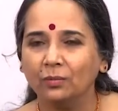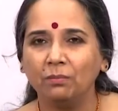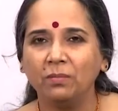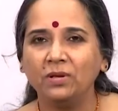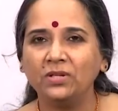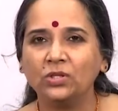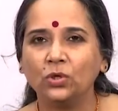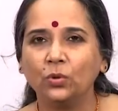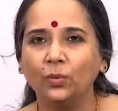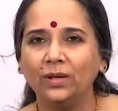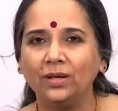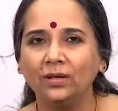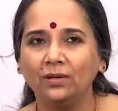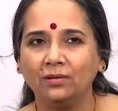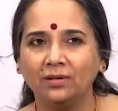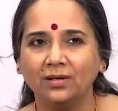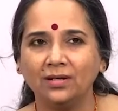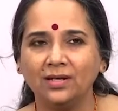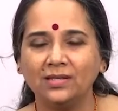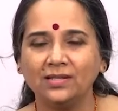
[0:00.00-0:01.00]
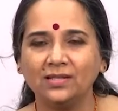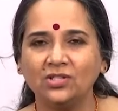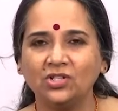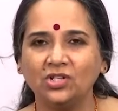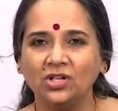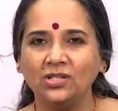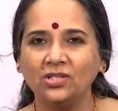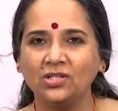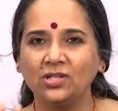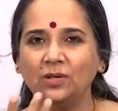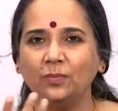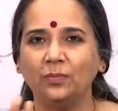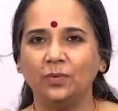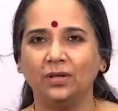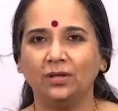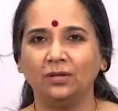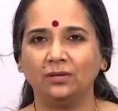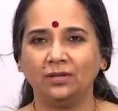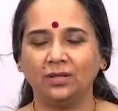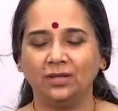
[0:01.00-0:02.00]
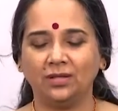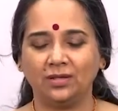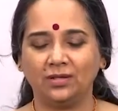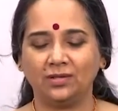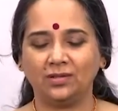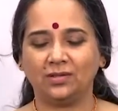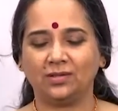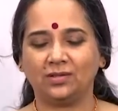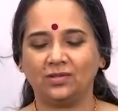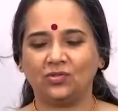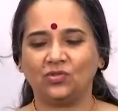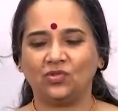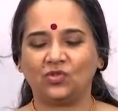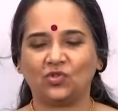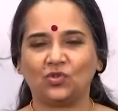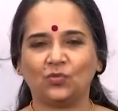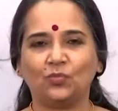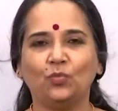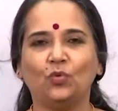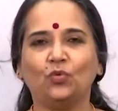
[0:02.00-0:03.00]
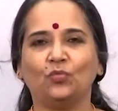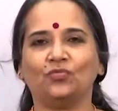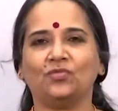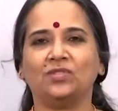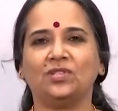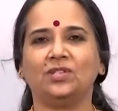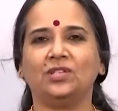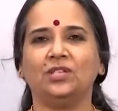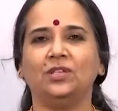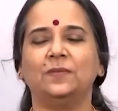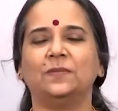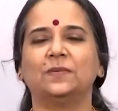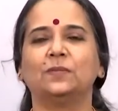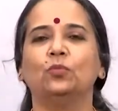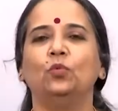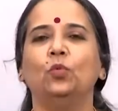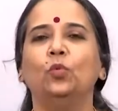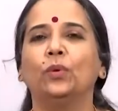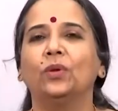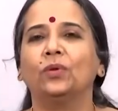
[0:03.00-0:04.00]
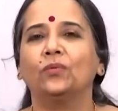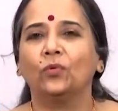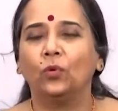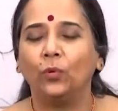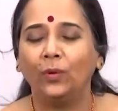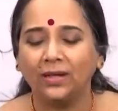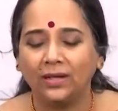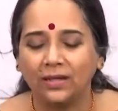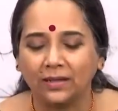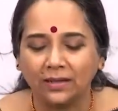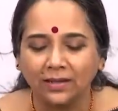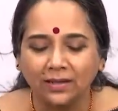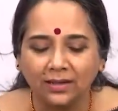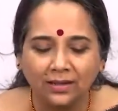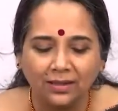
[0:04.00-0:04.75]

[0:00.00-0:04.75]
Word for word: much quicker. It has a chanchal prakriti, that is, it just moves, it keeps moving quickly.